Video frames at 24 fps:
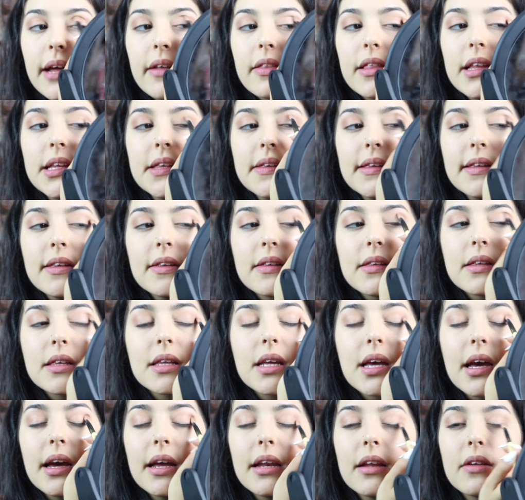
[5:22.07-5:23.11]
Now this is
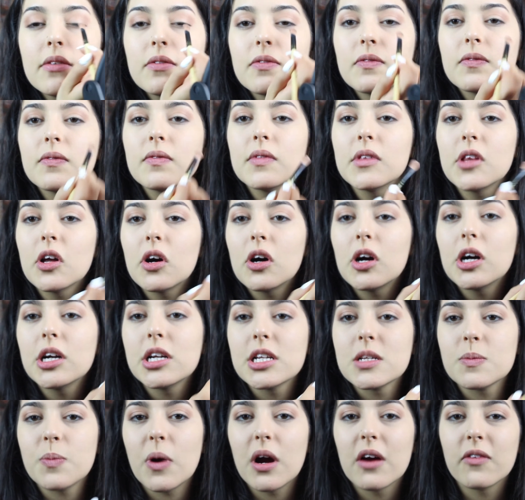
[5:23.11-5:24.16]
kind of the
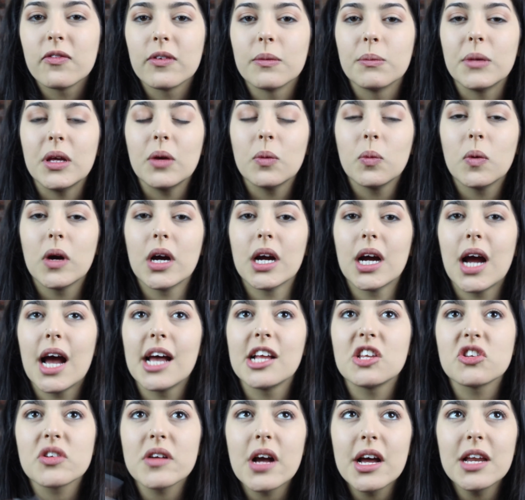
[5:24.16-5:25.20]
hardest part for me, where
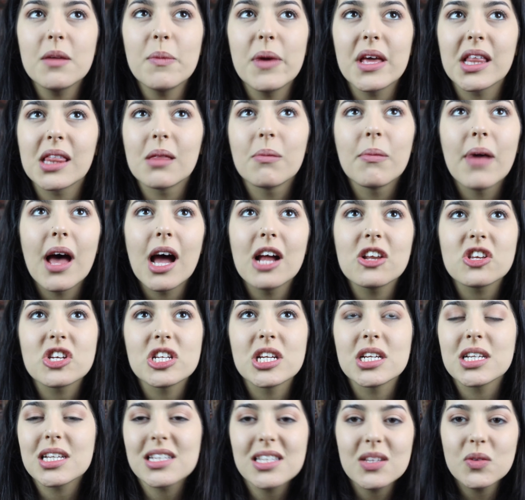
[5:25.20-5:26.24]
I try to make the match
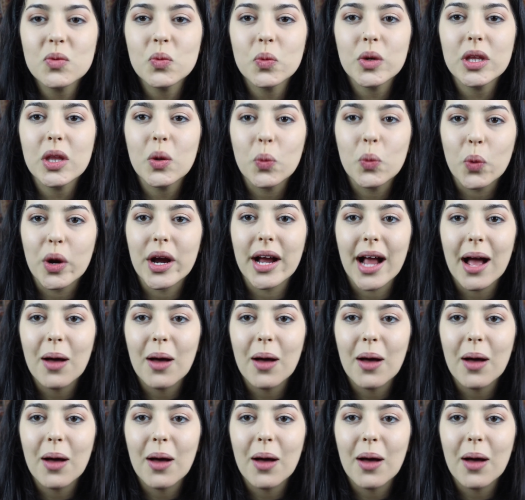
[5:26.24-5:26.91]
and it doesn't really work